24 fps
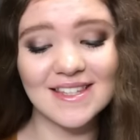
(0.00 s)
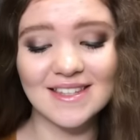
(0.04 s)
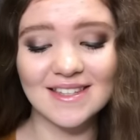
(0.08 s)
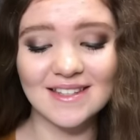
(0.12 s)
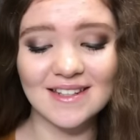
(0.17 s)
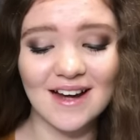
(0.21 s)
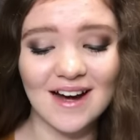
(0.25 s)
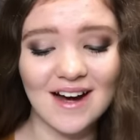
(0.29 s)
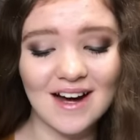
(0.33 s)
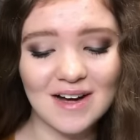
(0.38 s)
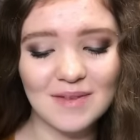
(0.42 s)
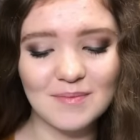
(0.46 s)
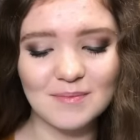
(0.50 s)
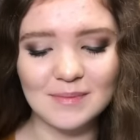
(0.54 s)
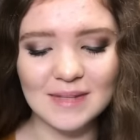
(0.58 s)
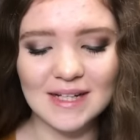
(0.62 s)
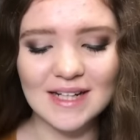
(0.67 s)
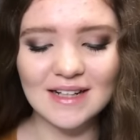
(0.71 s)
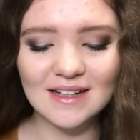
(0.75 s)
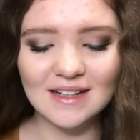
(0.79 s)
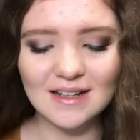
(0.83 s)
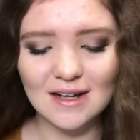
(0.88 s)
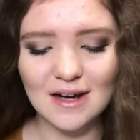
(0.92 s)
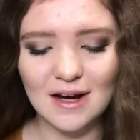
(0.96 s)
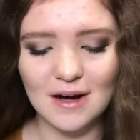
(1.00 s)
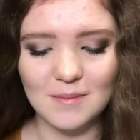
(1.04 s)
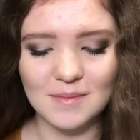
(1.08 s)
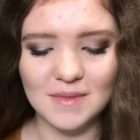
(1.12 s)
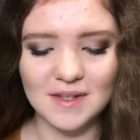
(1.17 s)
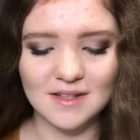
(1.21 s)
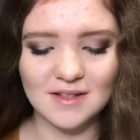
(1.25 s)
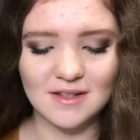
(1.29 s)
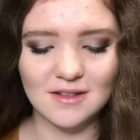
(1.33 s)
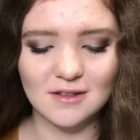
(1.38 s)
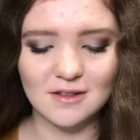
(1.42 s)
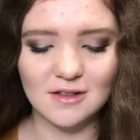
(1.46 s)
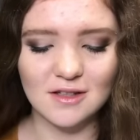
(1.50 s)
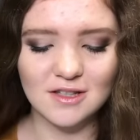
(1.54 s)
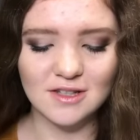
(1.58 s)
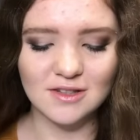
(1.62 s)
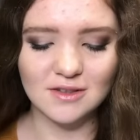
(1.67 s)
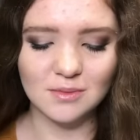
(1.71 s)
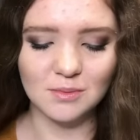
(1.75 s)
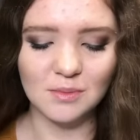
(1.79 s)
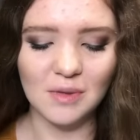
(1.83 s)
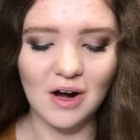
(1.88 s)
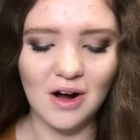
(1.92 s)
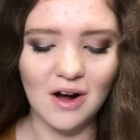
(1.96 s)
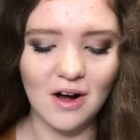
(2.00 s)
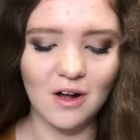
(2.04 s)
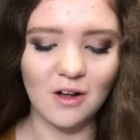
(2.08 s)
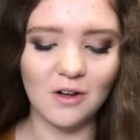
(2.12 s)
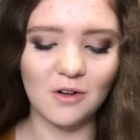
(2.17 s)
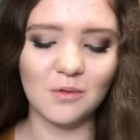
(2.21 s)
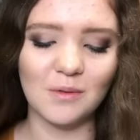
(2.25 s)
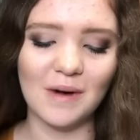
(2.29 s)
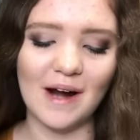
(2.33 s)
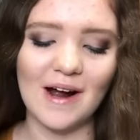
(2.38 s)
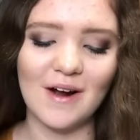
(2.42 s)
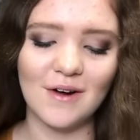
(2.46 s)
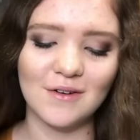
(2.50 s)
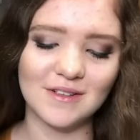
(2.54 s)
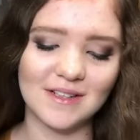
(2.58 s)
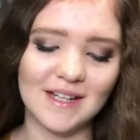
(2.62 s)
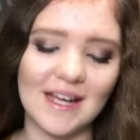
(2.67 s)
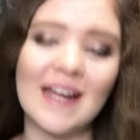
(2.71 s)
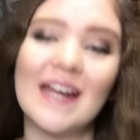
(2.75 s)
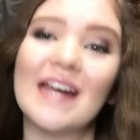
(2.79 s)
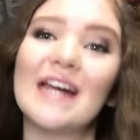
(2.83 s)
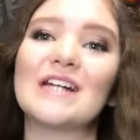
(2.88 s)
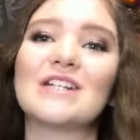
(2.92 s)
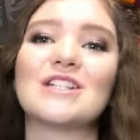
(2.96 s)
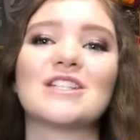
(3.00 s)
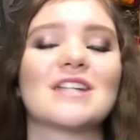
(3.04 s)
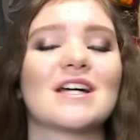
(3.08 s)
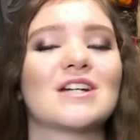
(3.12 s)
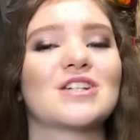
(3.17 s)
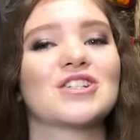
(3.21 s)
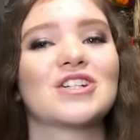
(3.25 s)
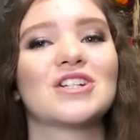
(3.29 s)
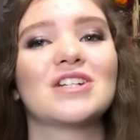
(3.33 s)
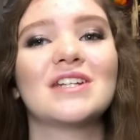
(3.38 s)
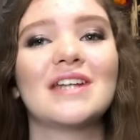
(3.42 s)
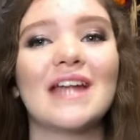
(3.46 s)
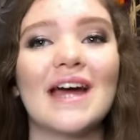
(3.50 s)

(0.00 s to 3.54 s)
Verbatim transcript: is not medium. This is a small round cage that should